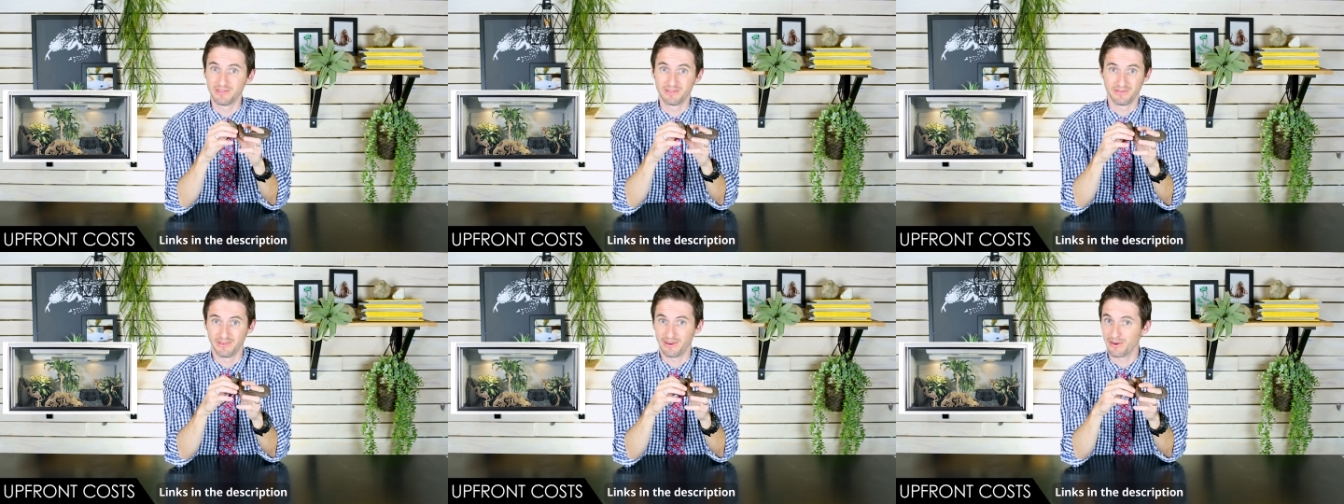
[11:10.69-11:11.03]

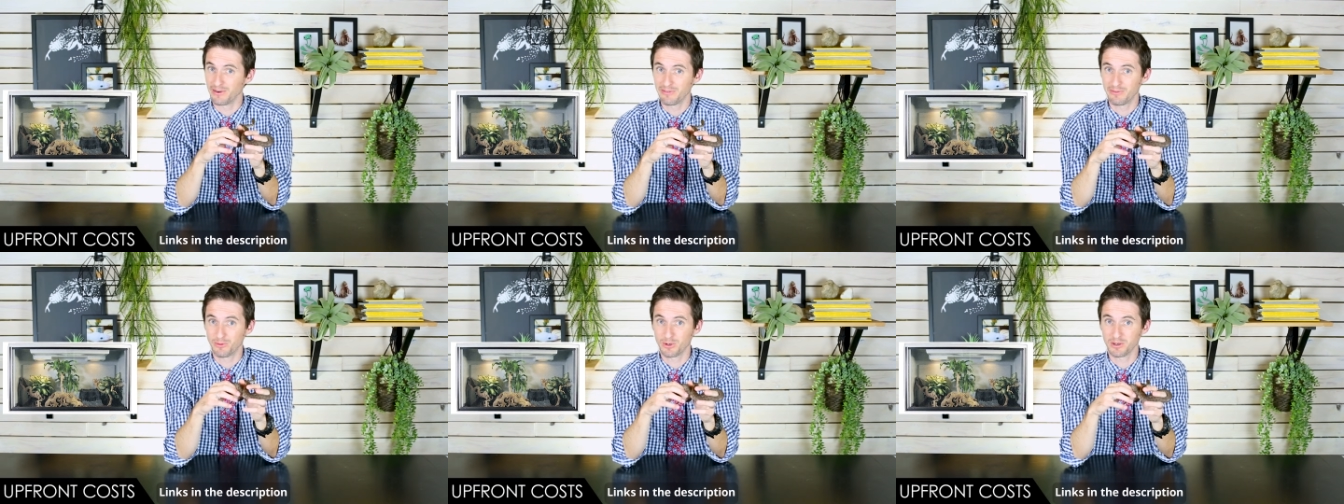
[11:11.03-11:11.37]
It's
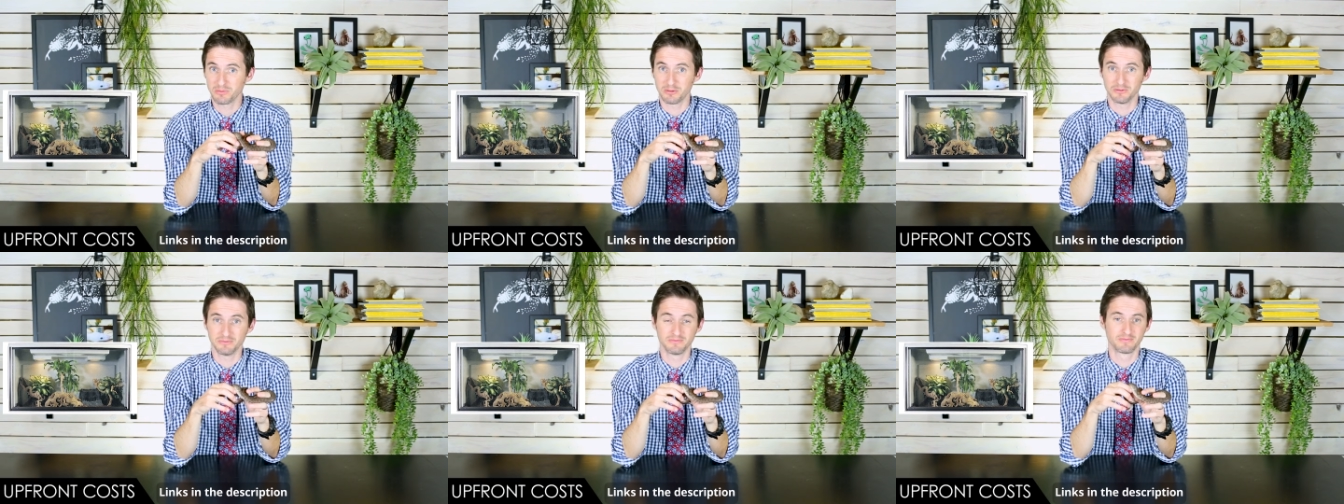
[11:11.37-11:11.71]
very
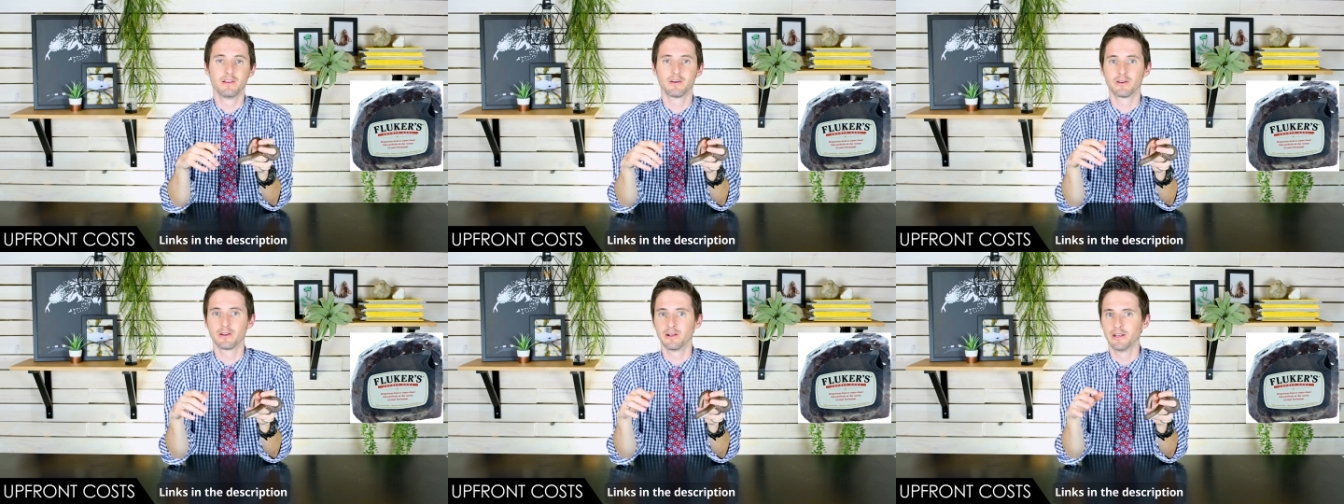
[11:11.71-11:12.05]
affordable.
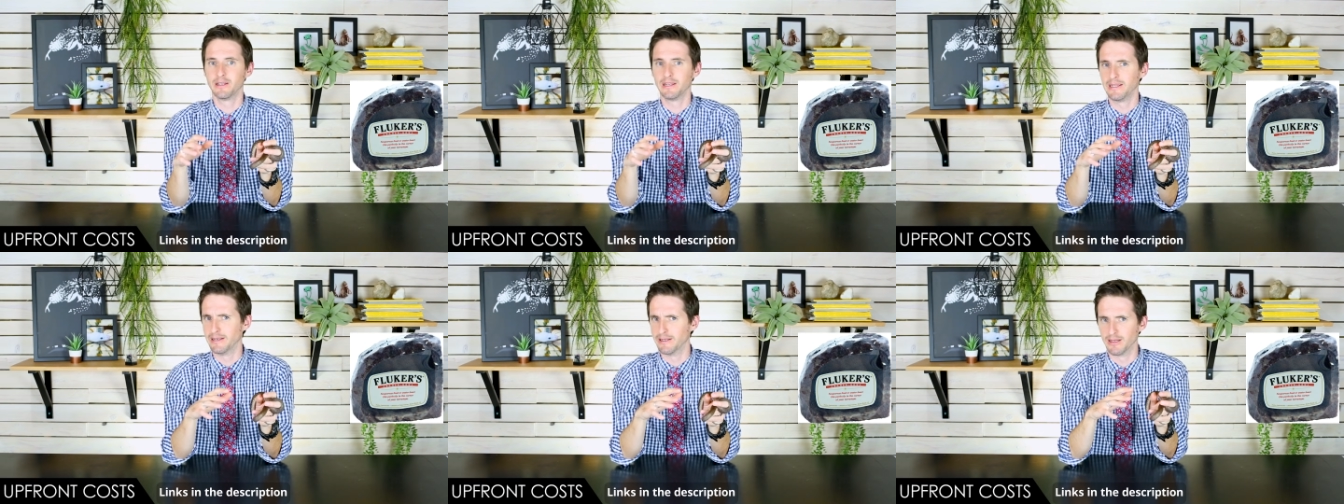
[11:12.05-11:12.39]
They're
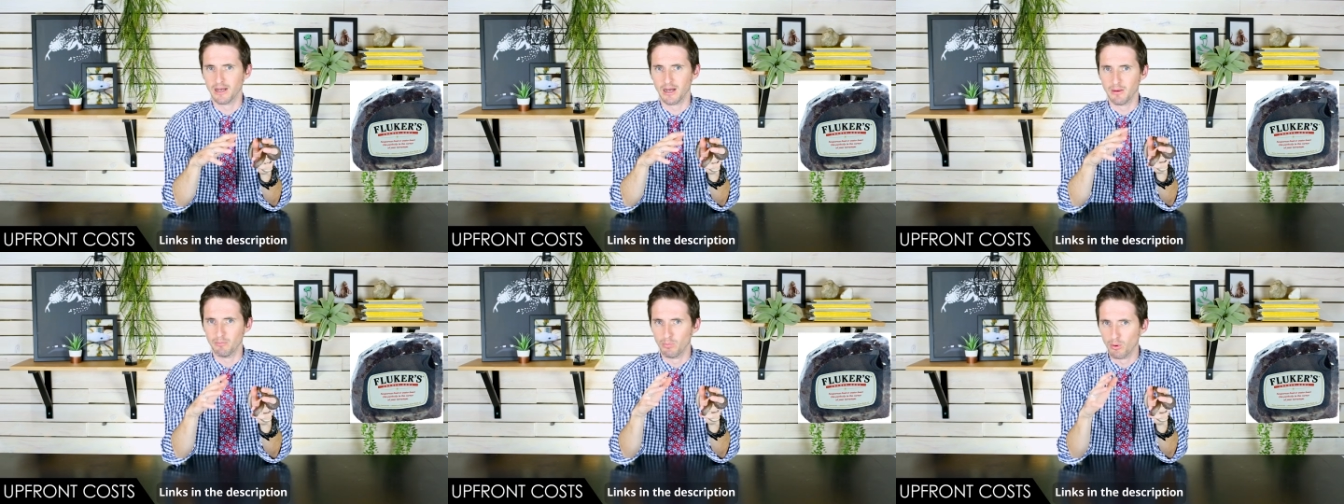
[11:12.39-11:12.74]
gonna need
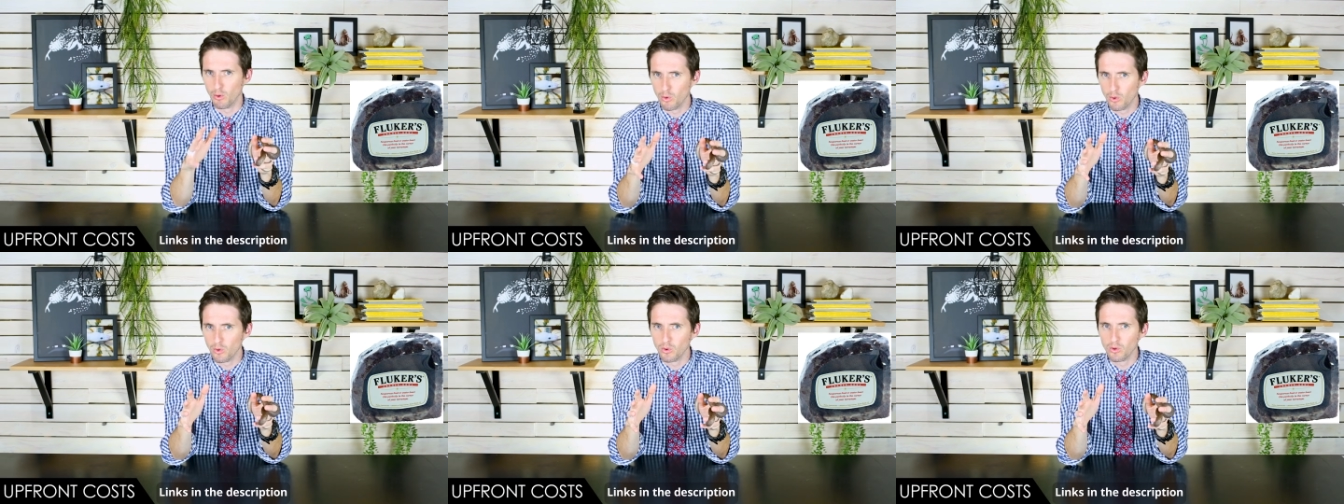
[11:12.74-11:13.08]
a
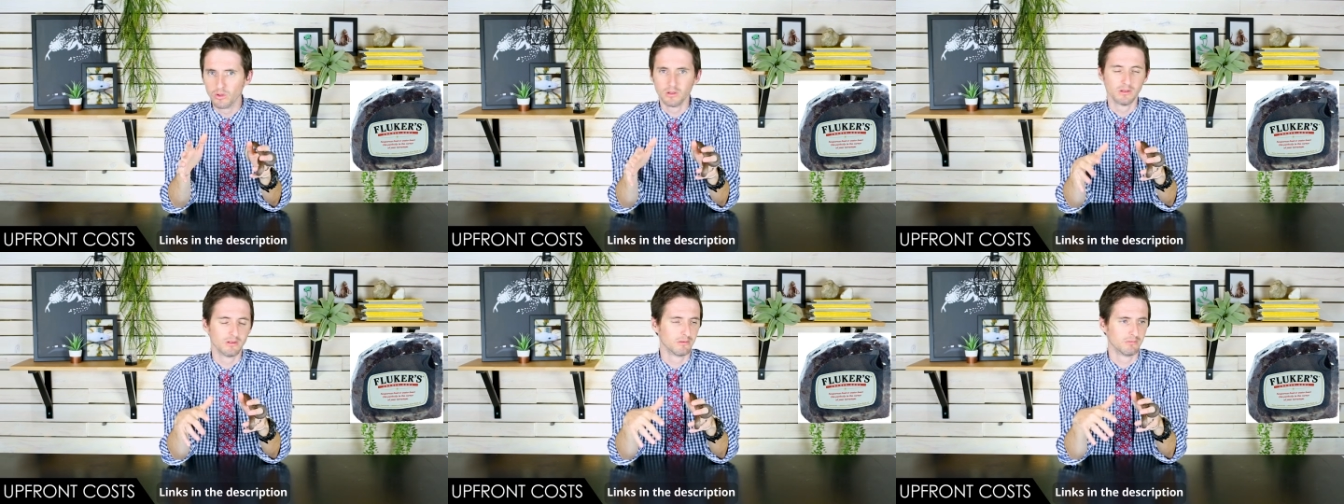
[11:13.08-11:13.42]
bowl,